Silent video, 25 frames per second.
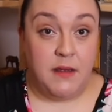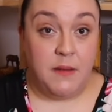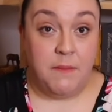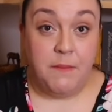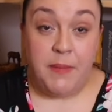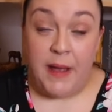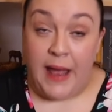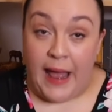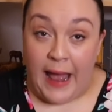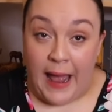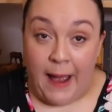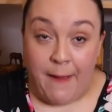
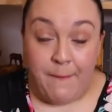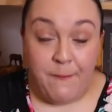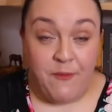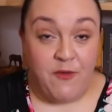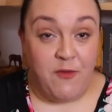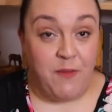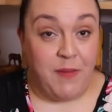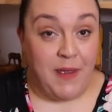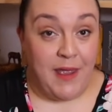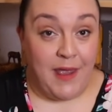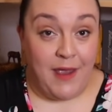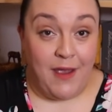Perhaps
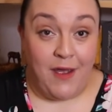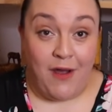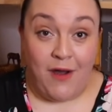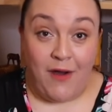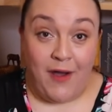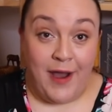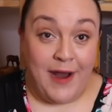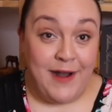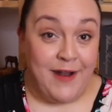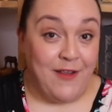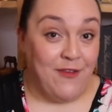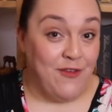being
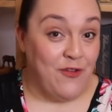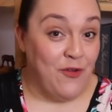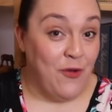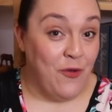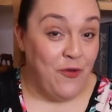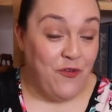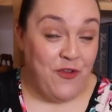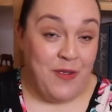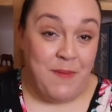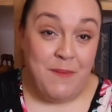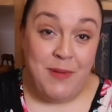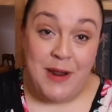kind, it's not
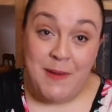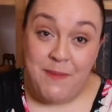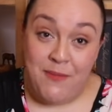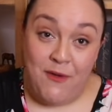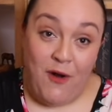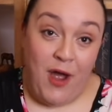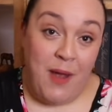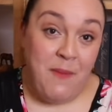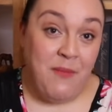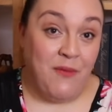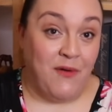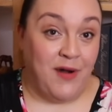simply
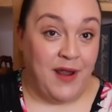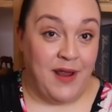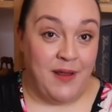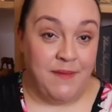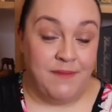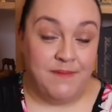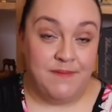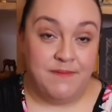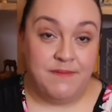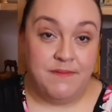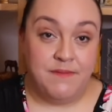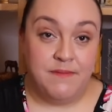bribery.
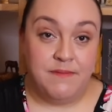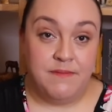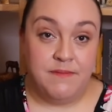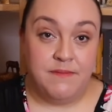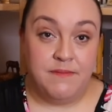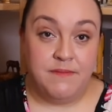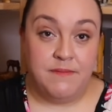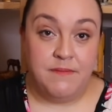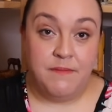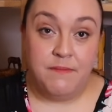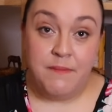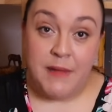
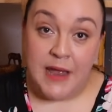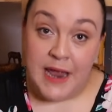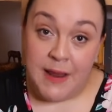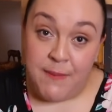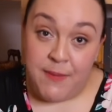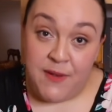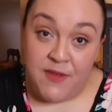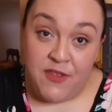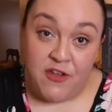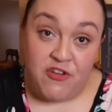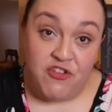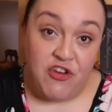
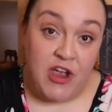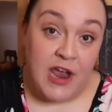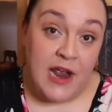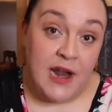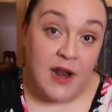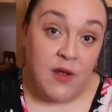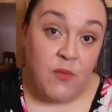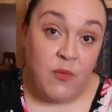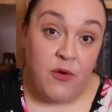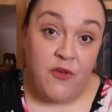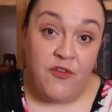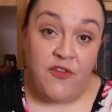Maybe the
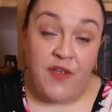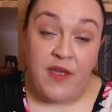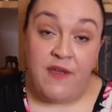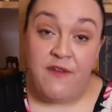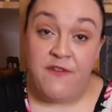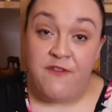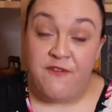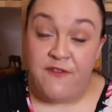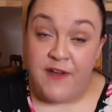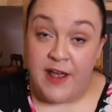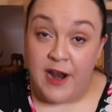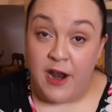jailer was a
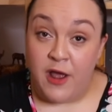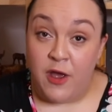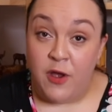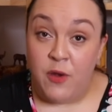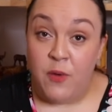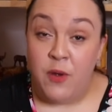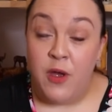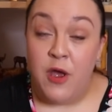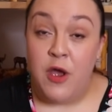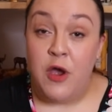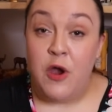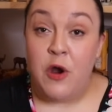
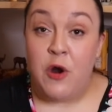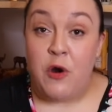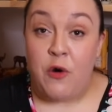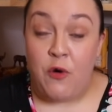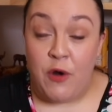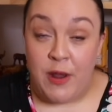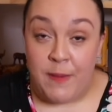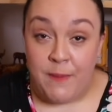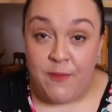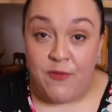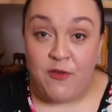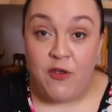fellow
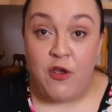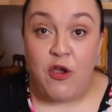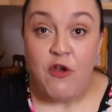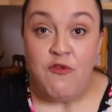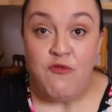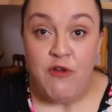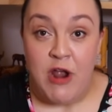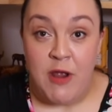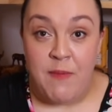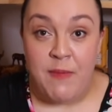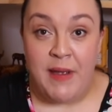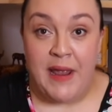crypto
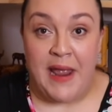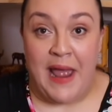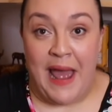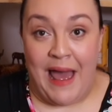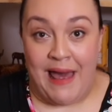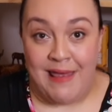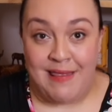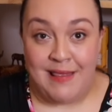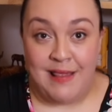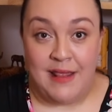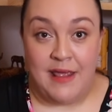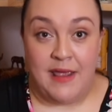Roman
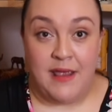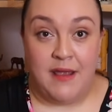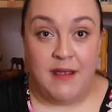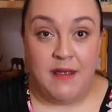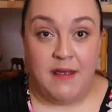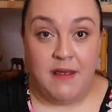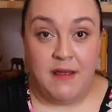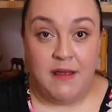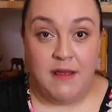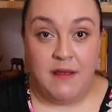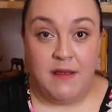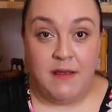Catholic
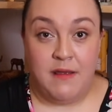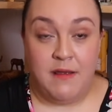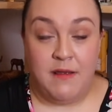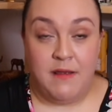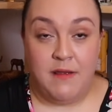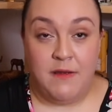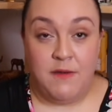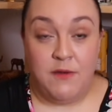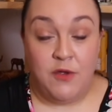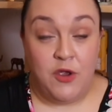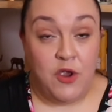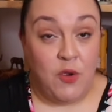
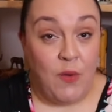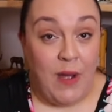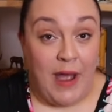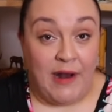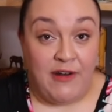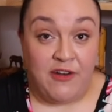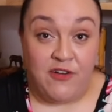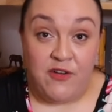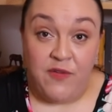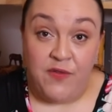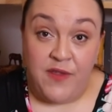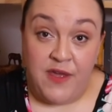who
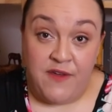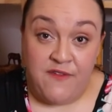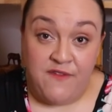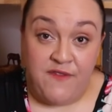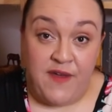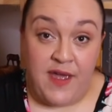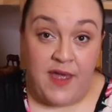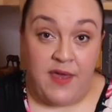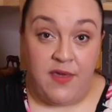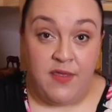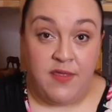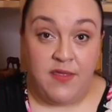acted on their
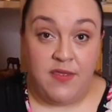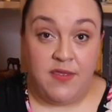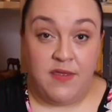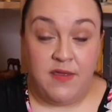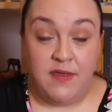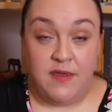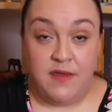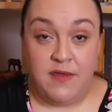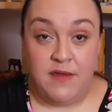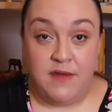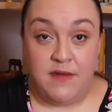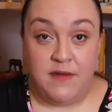faith.
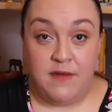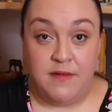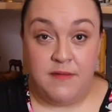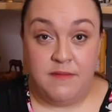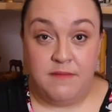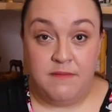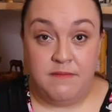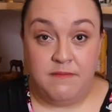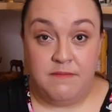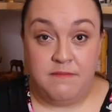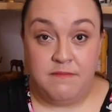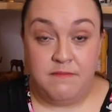
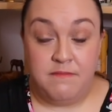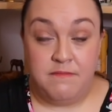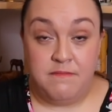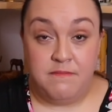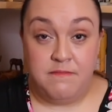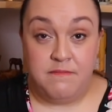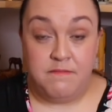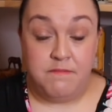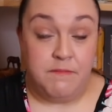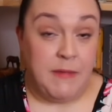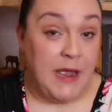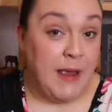
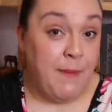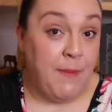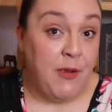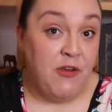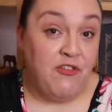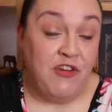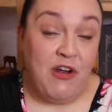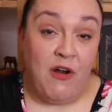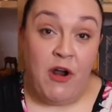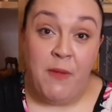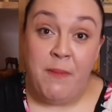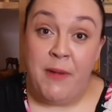Maybe
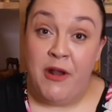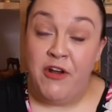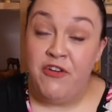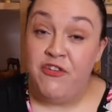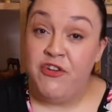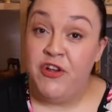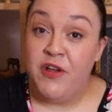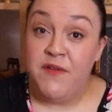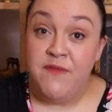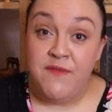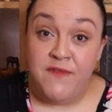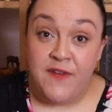Gerard managed
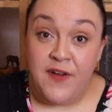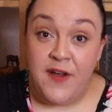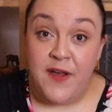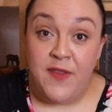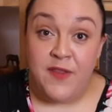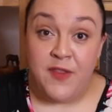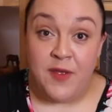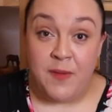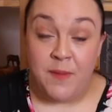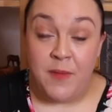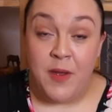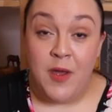to convert
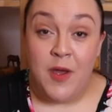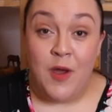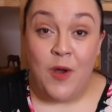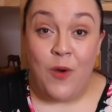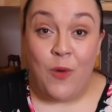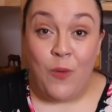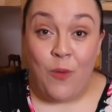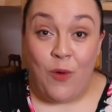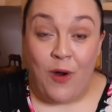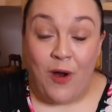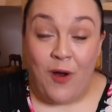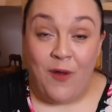them
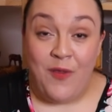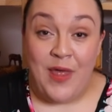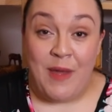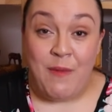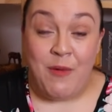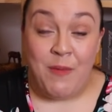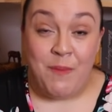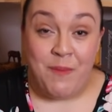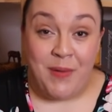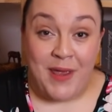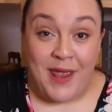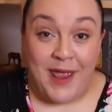while they
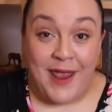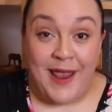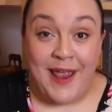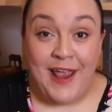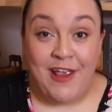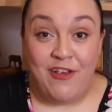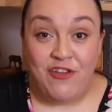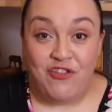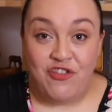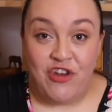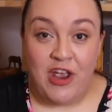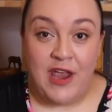were being
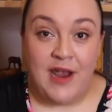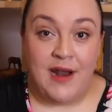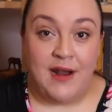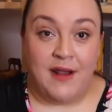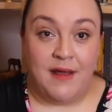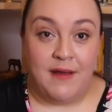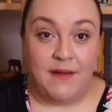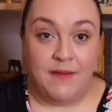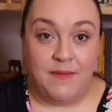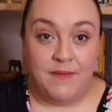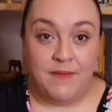his jailer.